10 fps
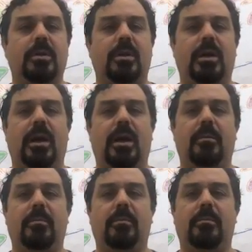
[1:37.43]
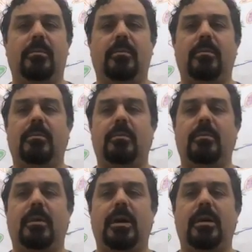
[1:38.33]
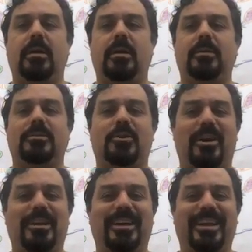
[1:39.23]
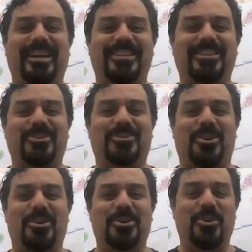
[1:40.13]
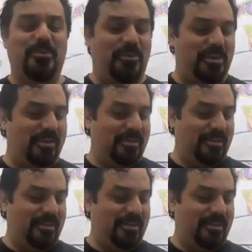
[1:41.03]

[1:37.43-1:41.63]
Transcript: Um, so I guess I'll start all over.